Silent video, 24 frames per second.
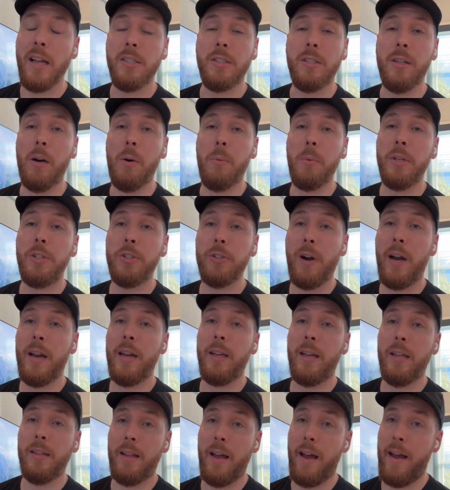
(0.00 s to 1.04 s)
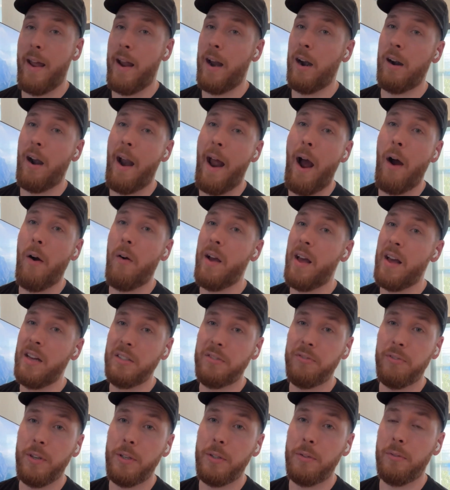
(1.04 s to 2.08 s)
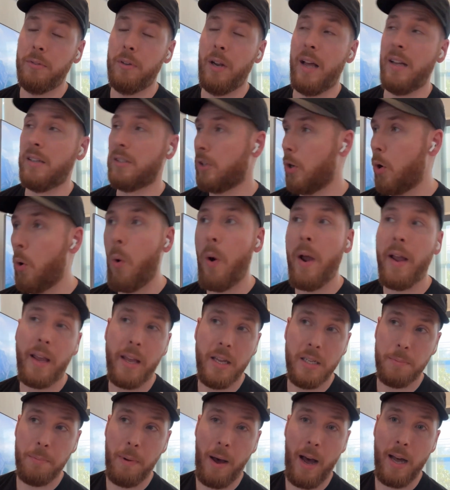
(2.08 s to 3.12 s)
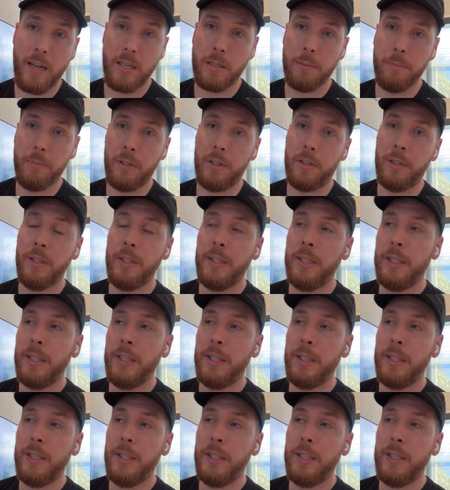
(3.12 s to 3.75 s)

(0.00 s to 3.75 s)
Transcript: So we try and get that air out as quick as possible.